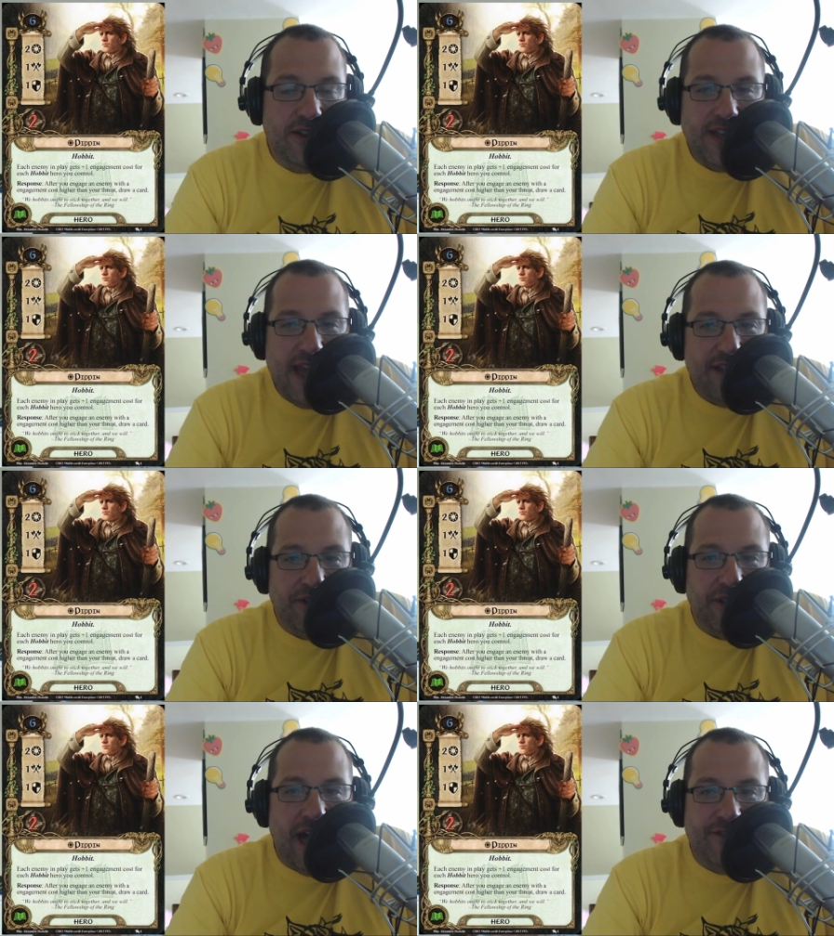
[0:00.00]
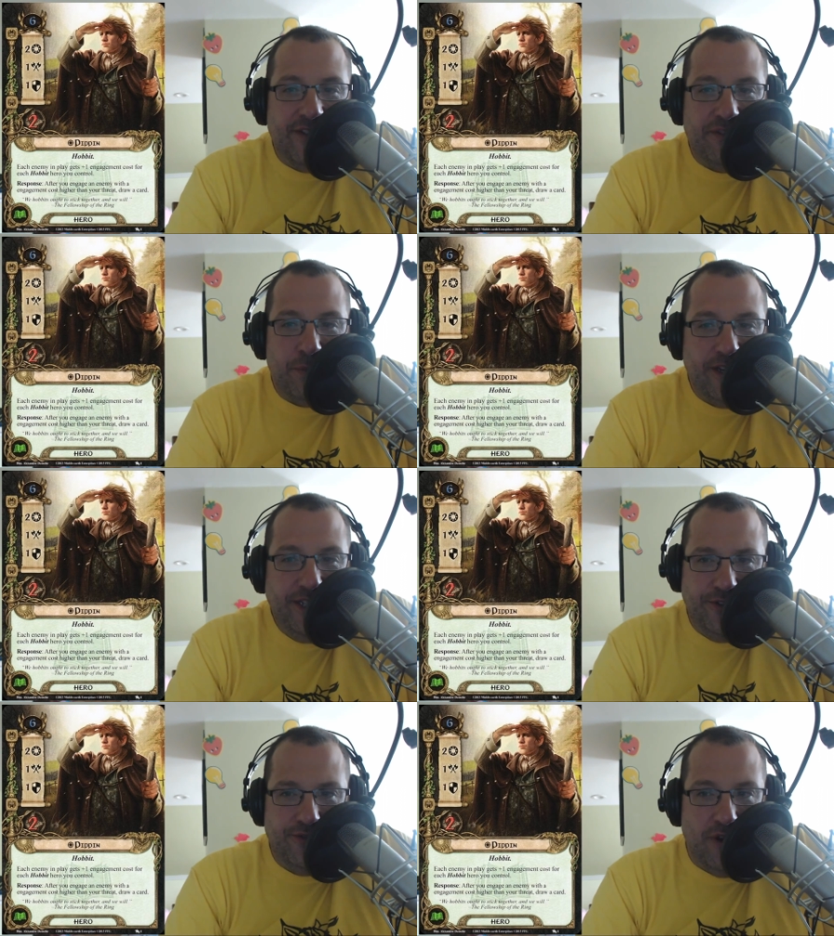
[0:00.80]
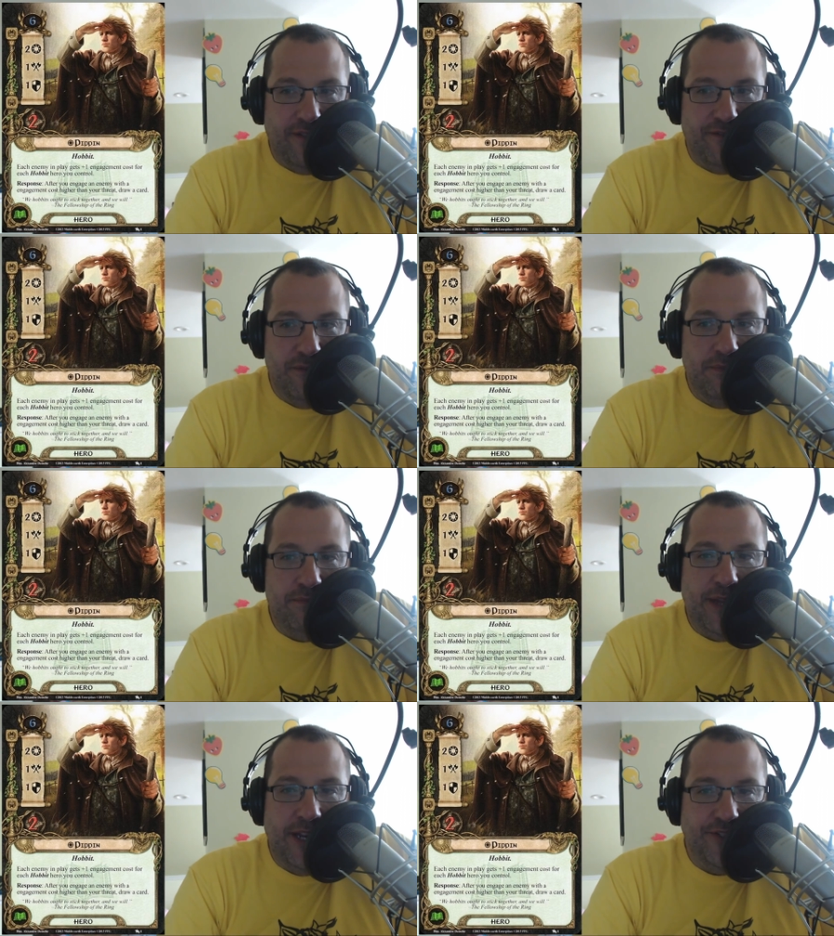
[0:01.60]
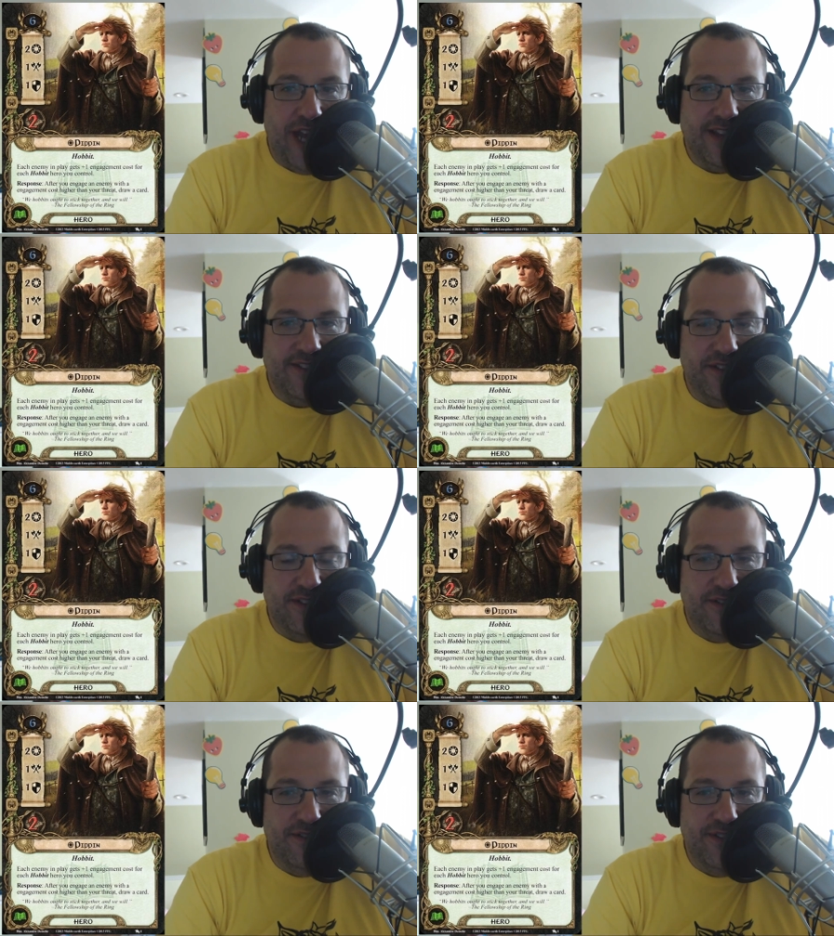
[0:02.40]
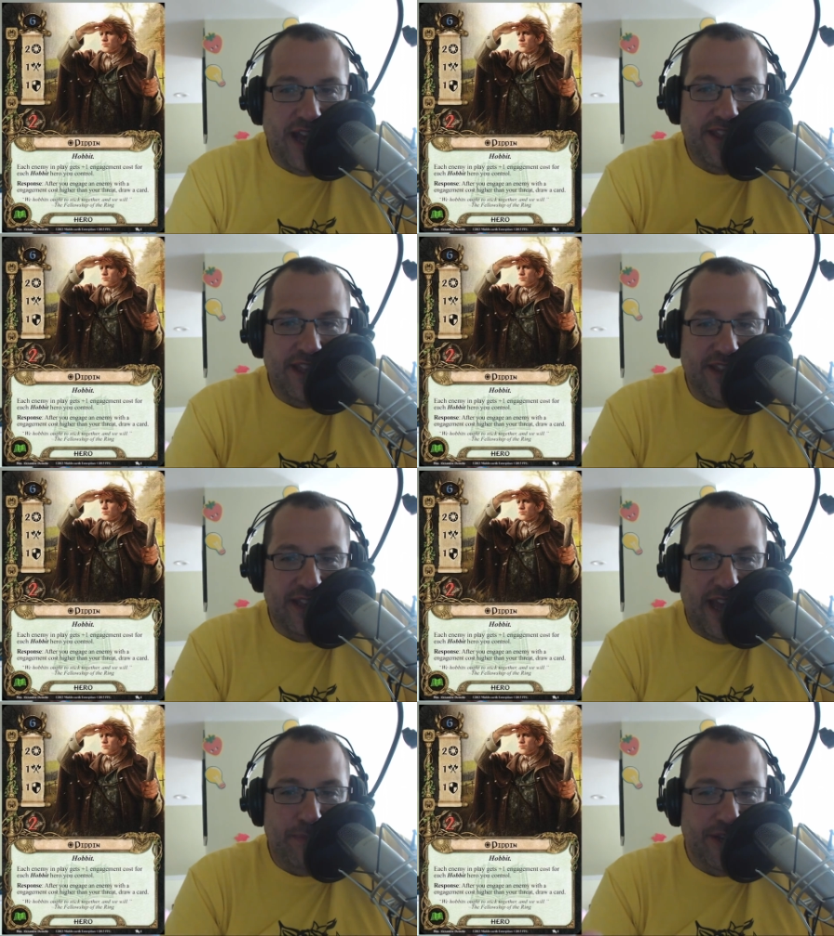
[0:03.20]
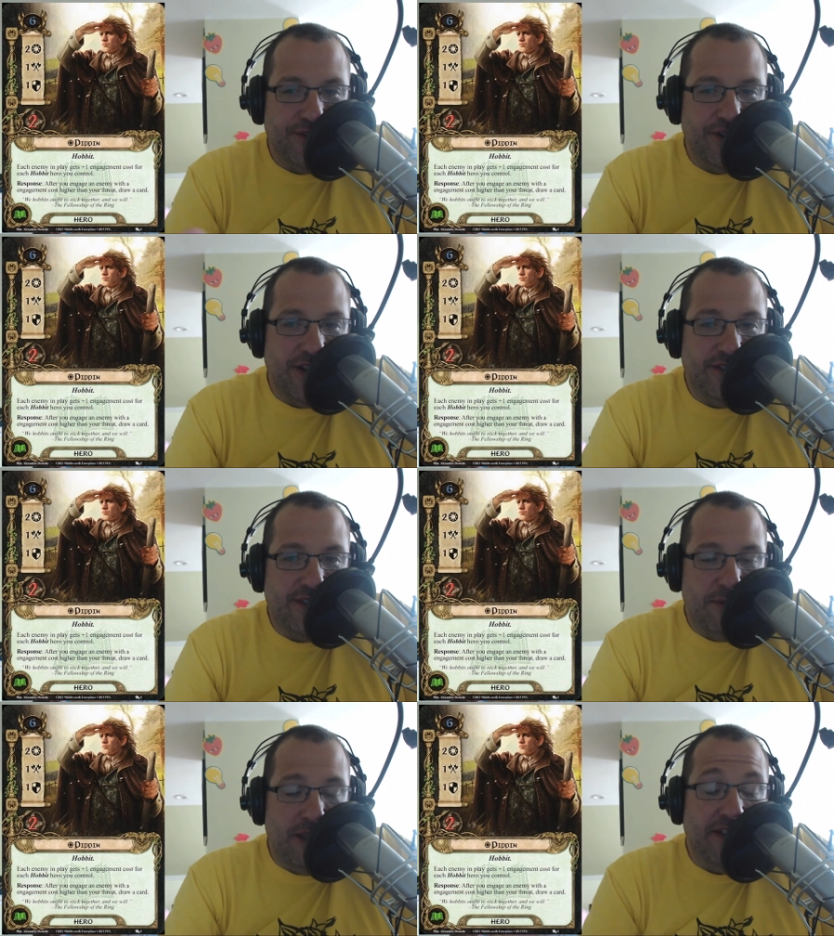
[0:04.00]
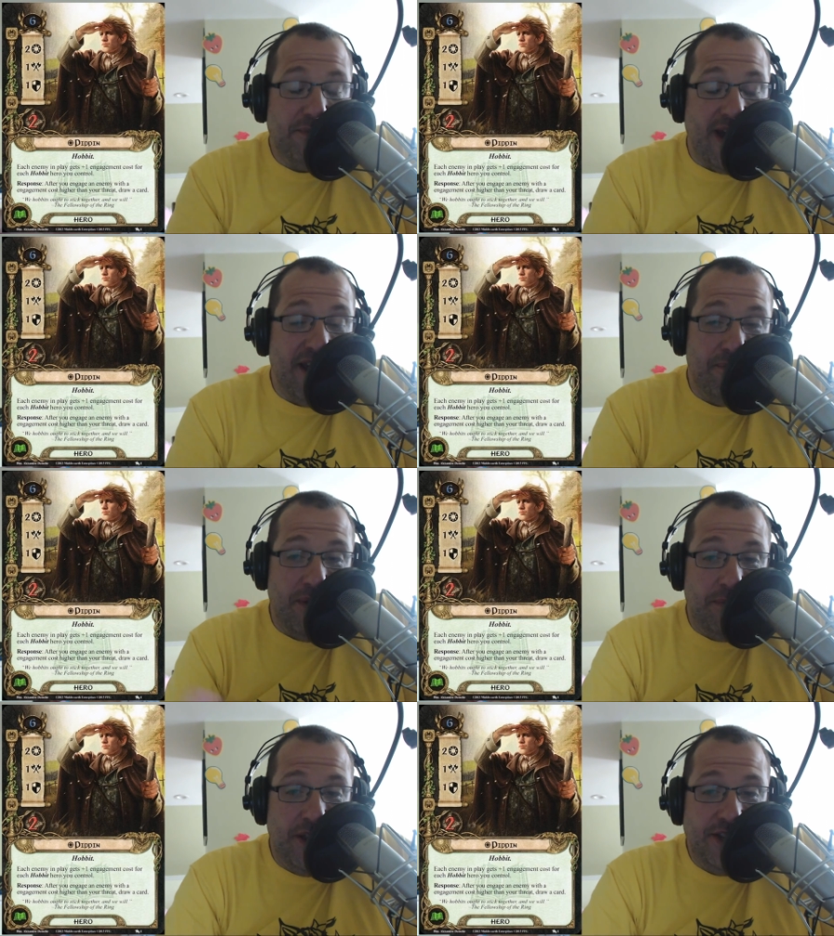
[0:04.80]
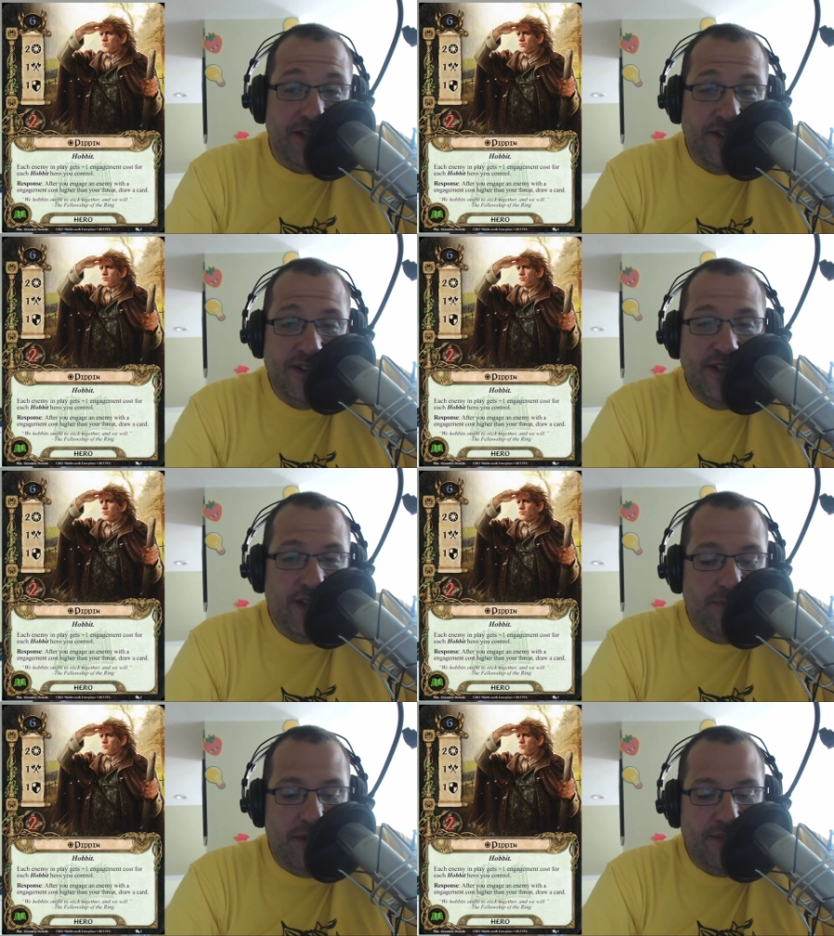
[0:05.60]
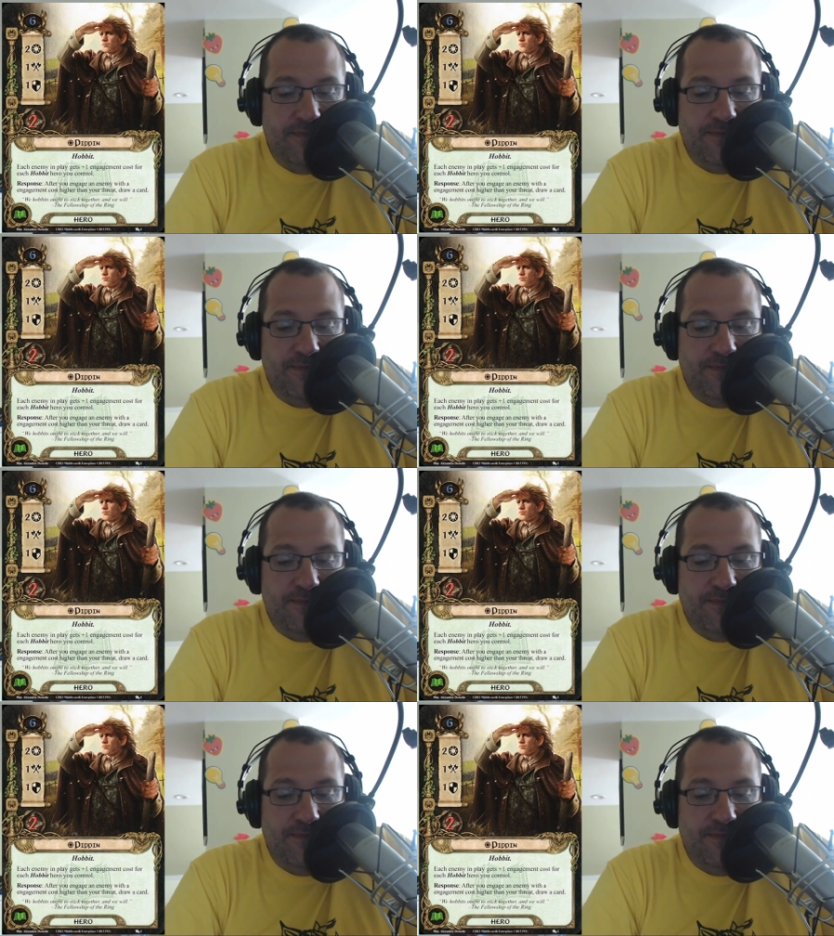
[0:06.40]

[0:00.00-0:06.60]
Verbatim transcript: looks has a lot of inspiration drawn from Peter Jackson's. I think that that picture does. I mean, that's my opinion. Um,